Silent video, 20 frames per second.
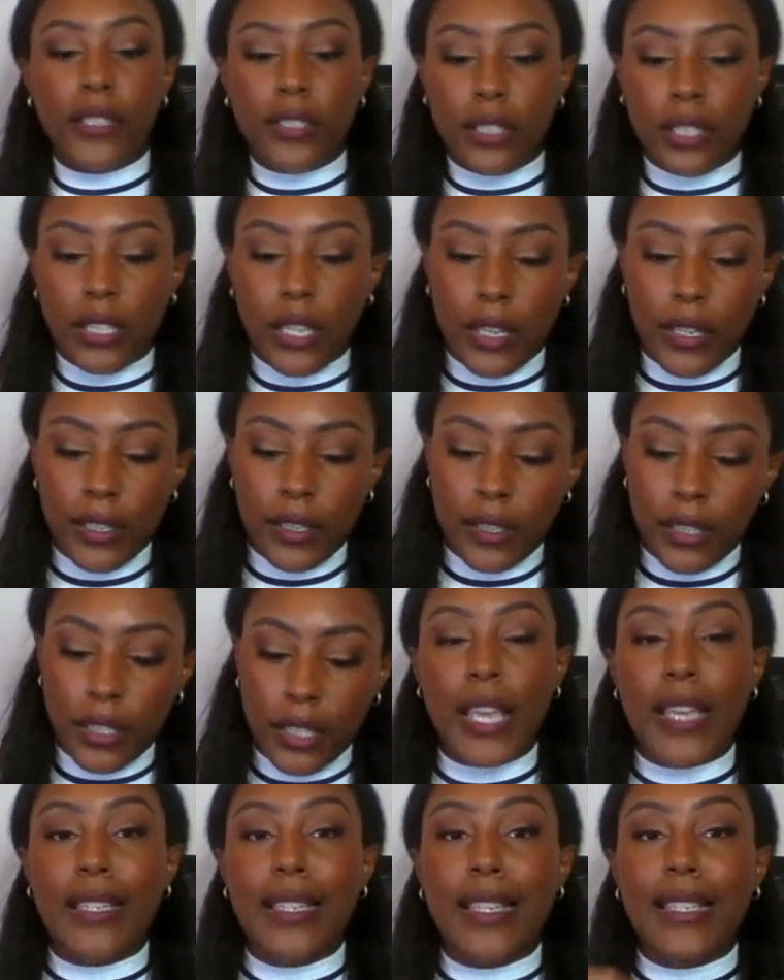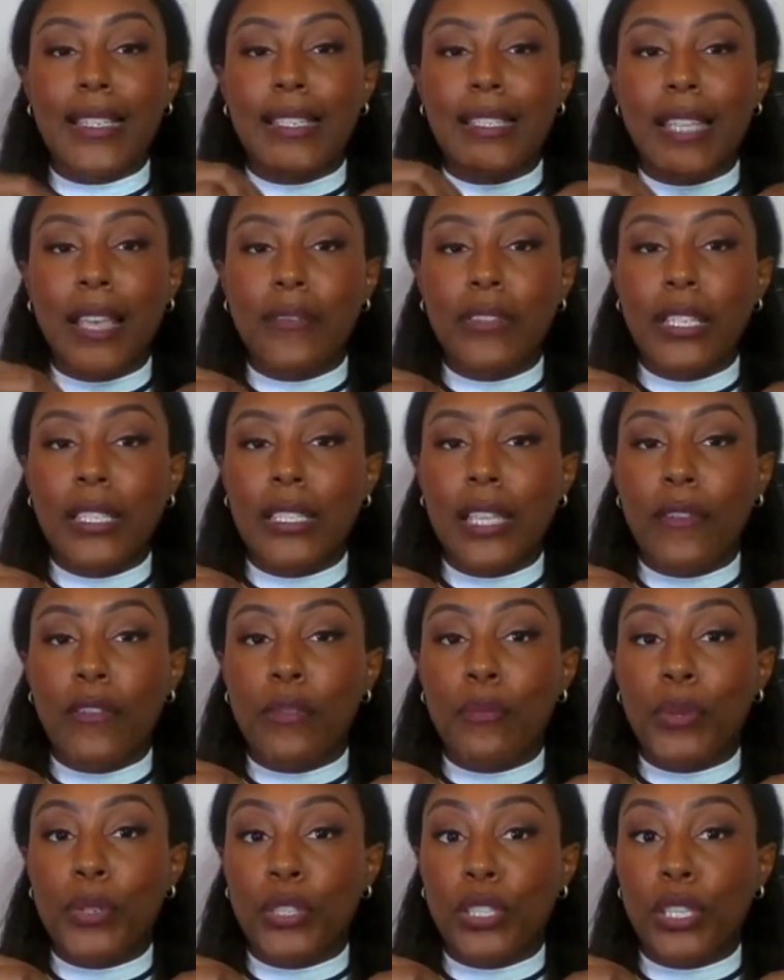skirt, and it's
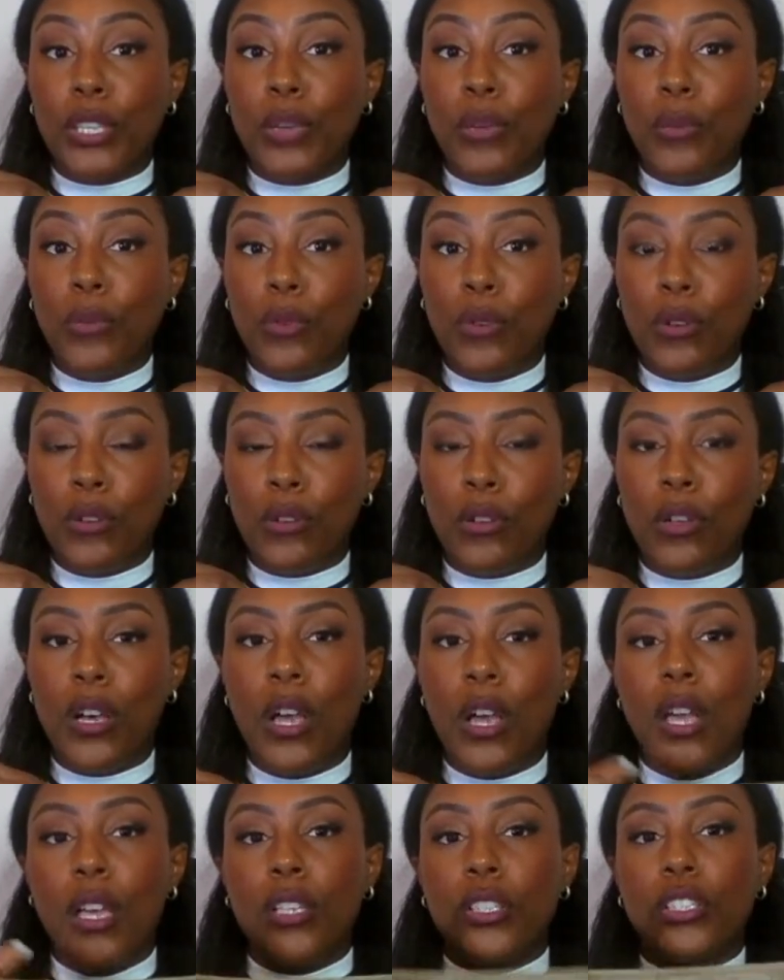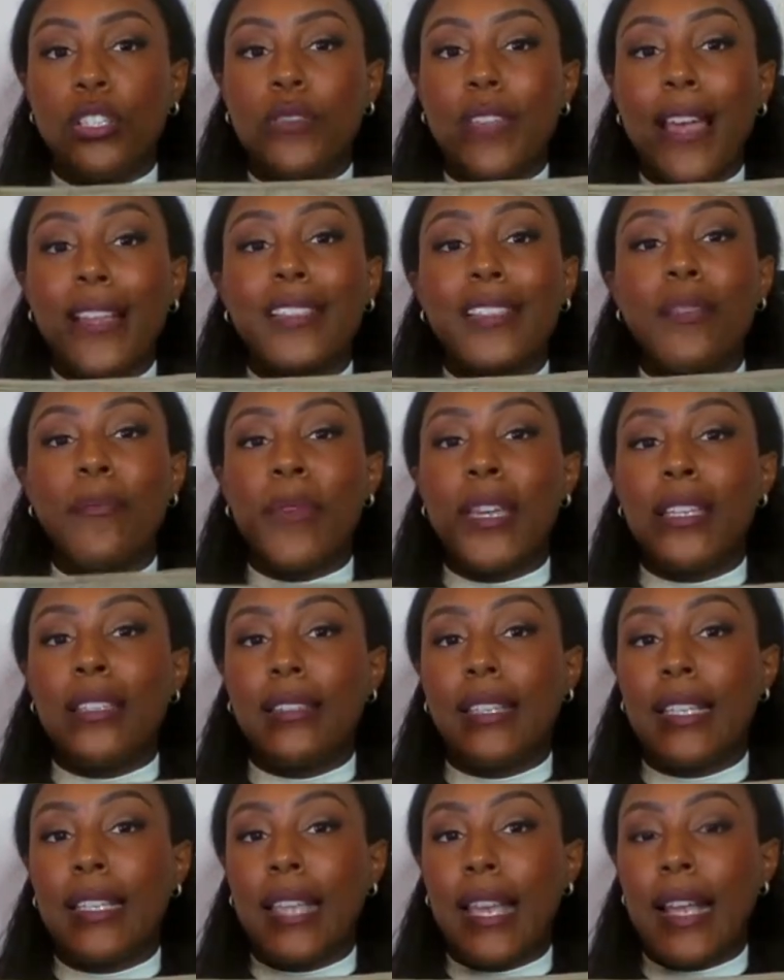77% wool. So that's the main
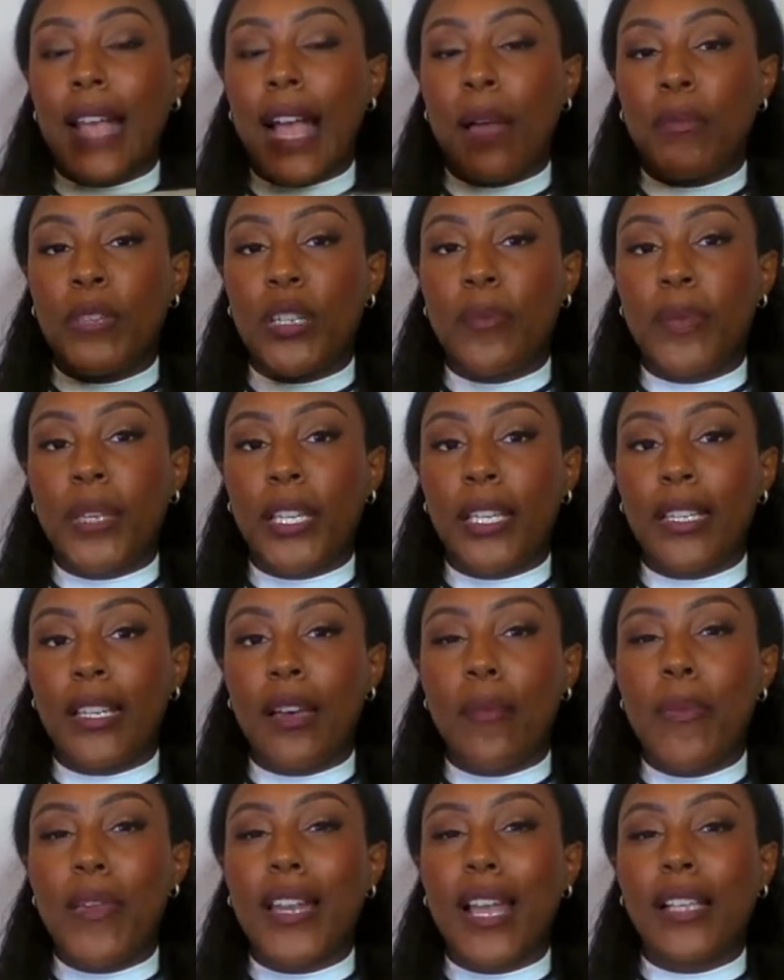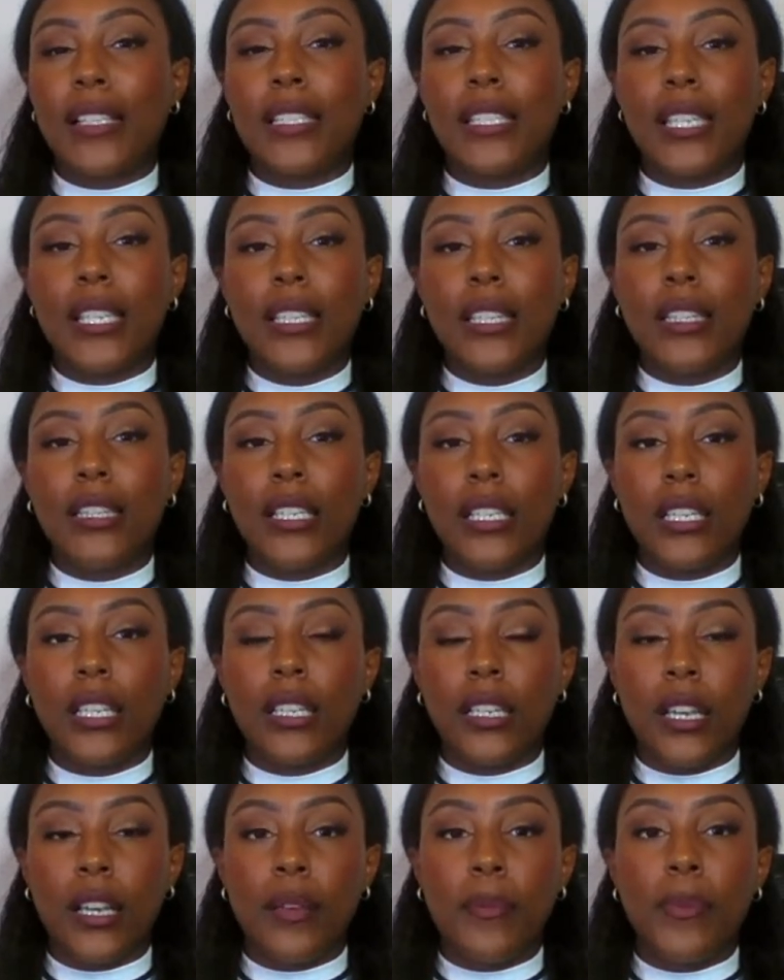thing that got me to pick it up. And I did look
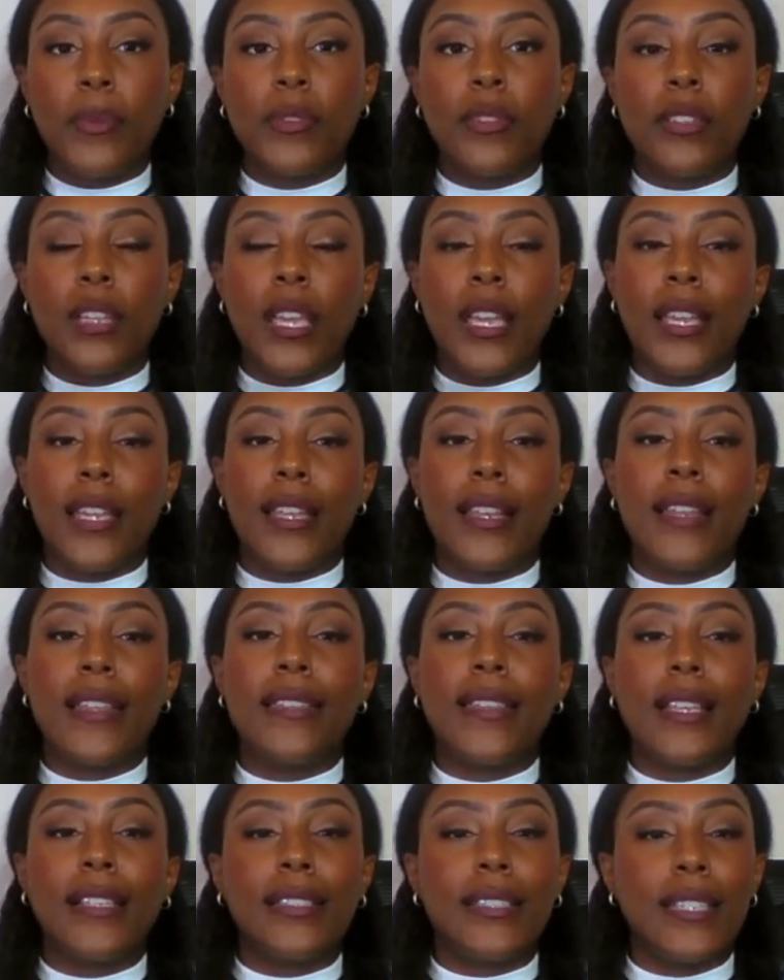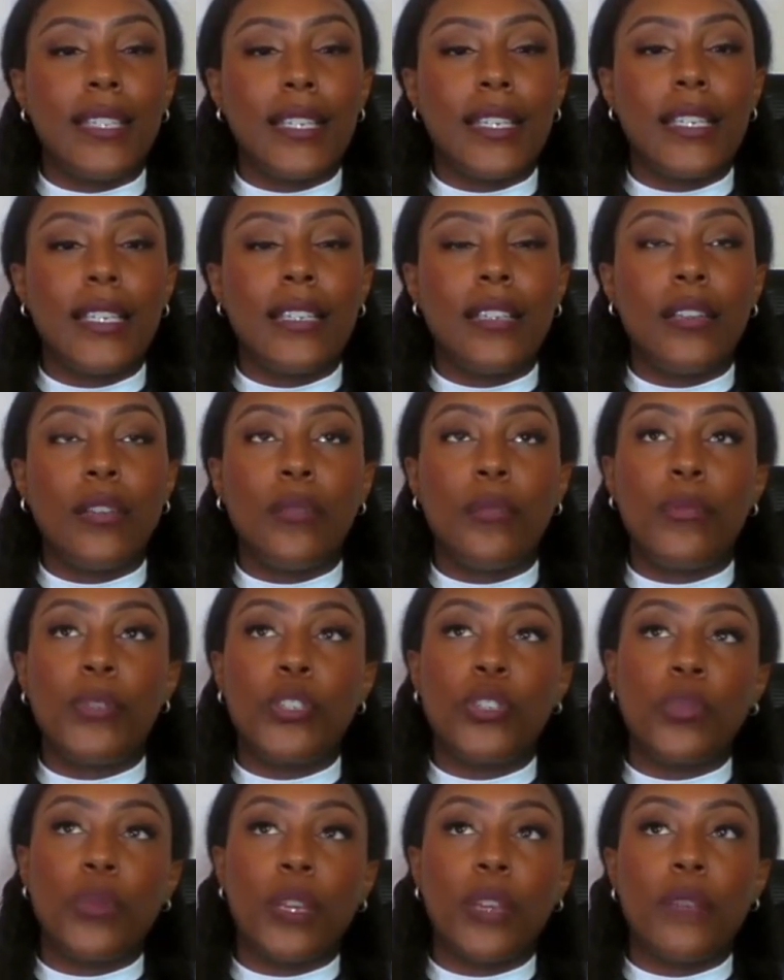it up, and they did
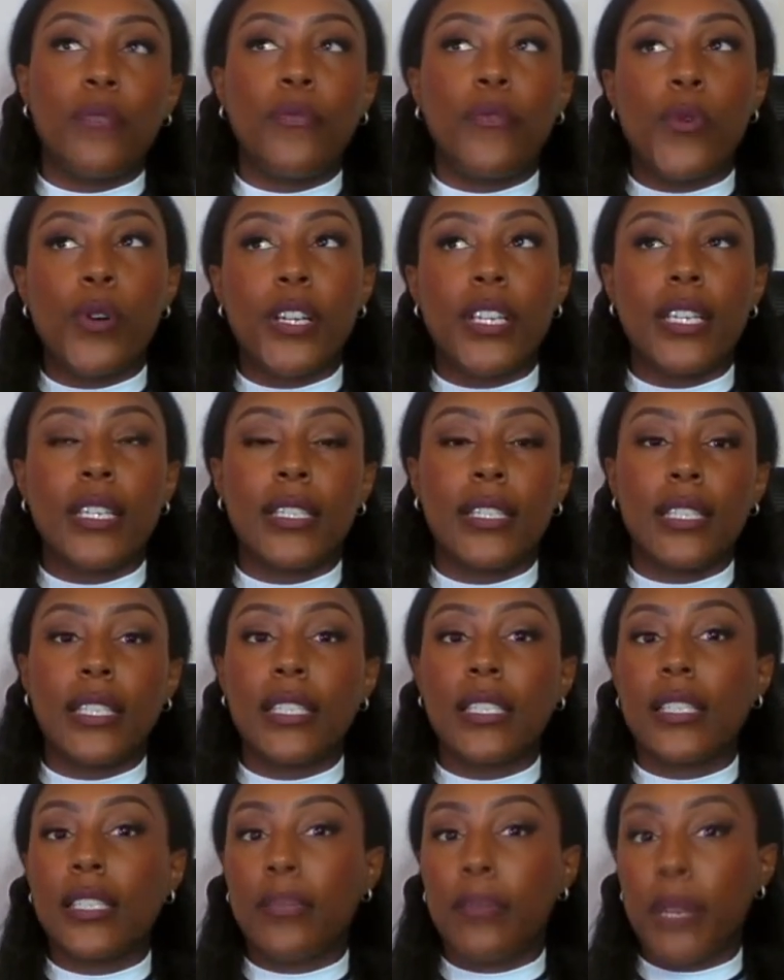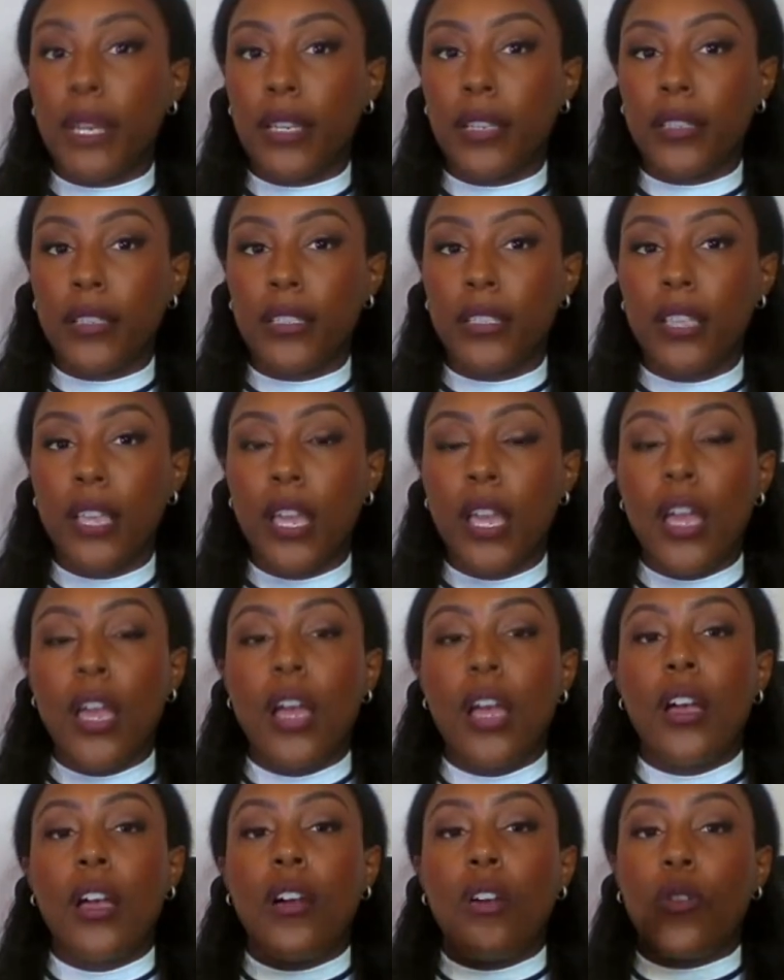between 40 and 60 bucks,
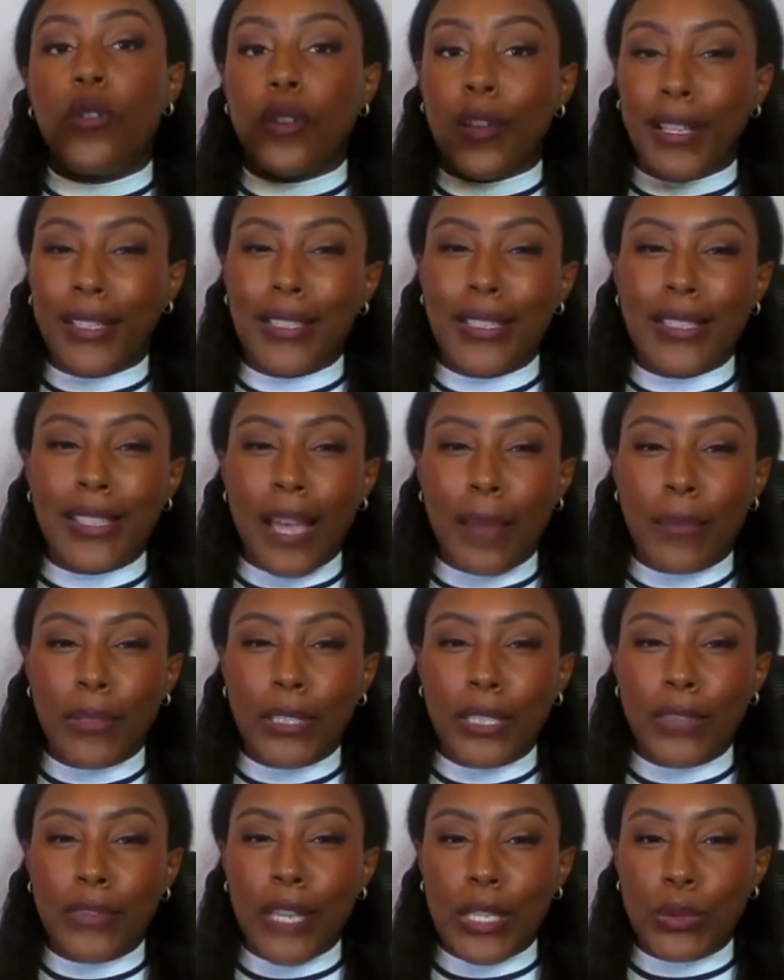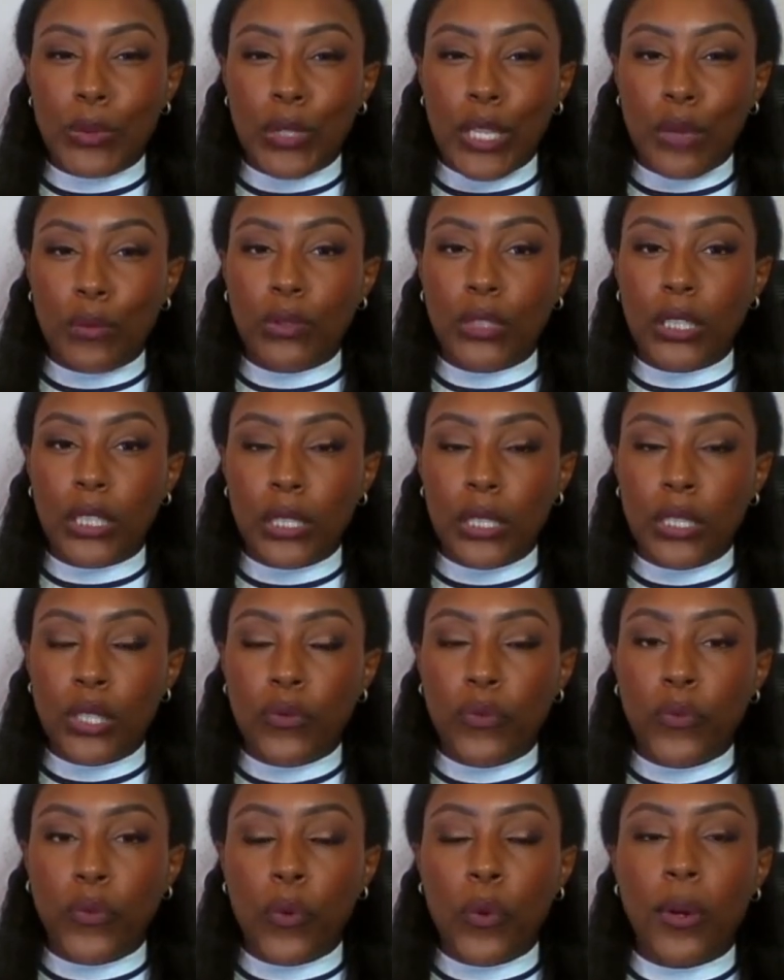or at least I believe that's what they were listed
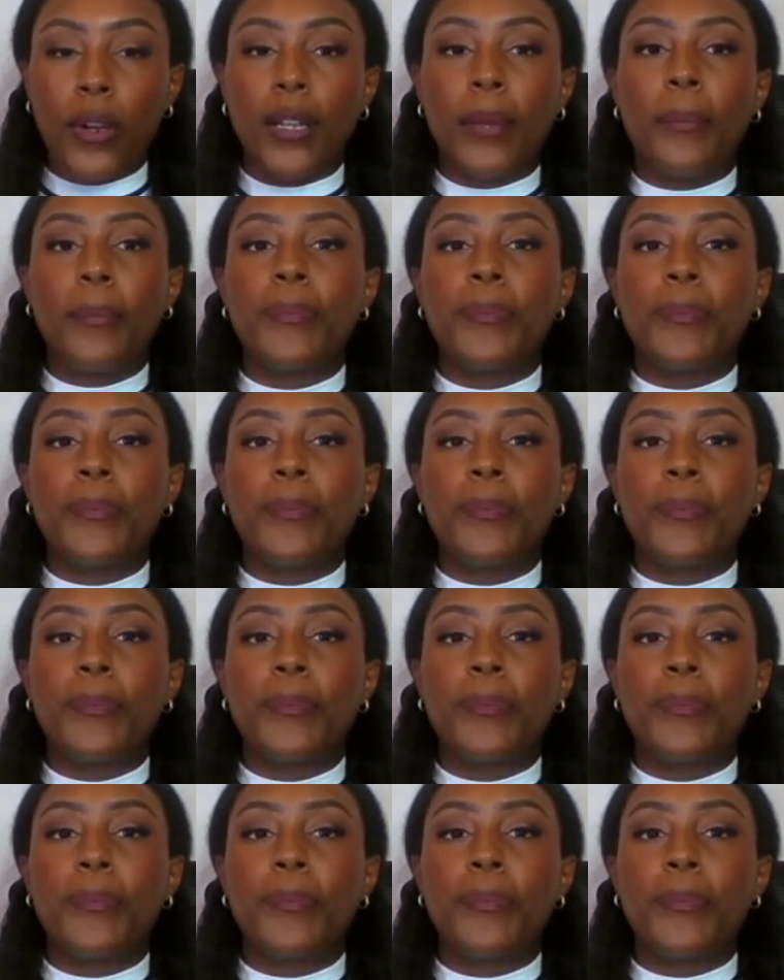for.